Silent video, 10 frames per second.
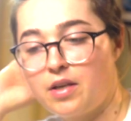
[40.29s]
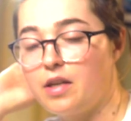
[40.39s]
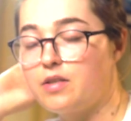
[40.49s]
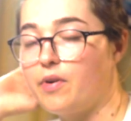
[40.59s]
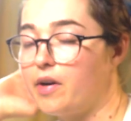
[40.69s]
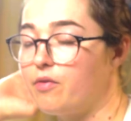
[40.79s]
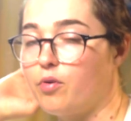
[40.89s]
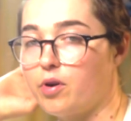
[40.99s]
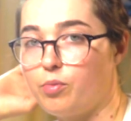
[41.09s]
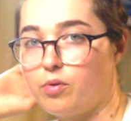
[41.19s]
It's a very
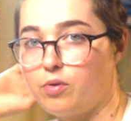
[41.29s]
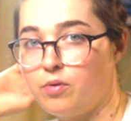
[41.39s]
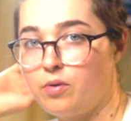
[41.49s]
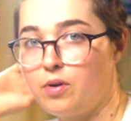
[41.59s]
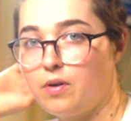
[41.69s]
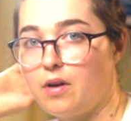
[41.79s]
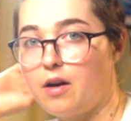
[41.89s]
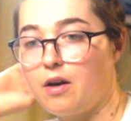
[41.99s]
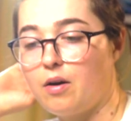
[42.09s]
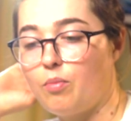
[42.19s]
affordable
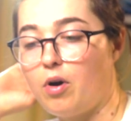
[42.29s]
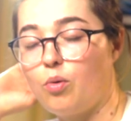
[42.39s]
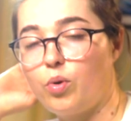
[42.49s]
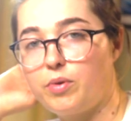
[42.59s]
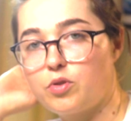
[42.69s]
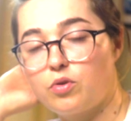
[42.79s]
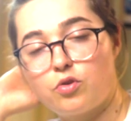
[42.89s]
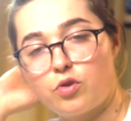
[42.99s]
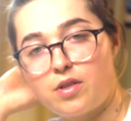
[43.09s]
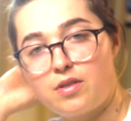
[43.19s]
all-women's
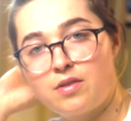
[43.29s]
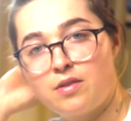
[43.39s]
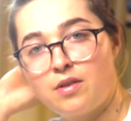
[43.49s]
retreat.